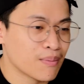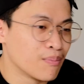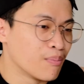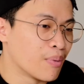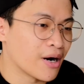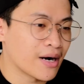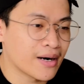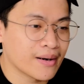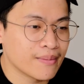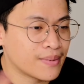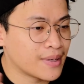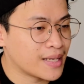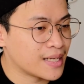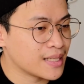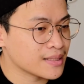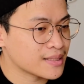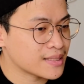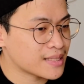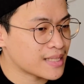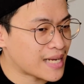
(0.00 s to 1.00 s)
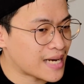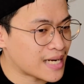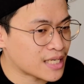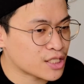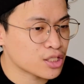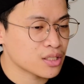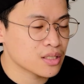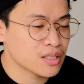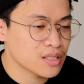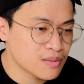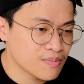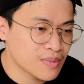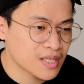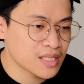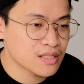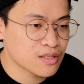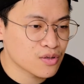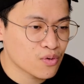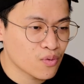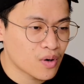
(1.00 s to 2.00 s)
barbell /
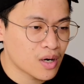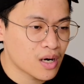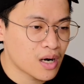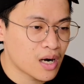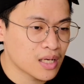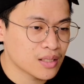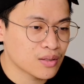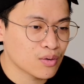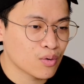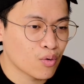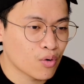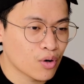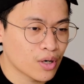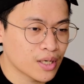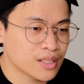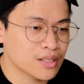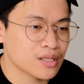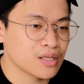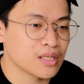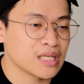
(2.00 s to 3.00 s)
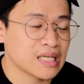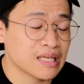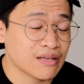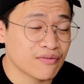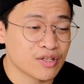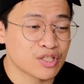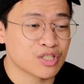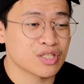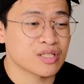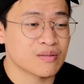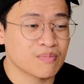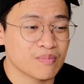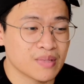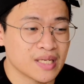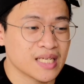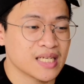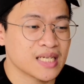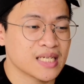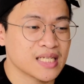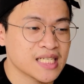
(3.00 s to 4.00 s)
Smith squat, or it could even just
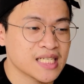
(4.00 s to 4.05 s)
be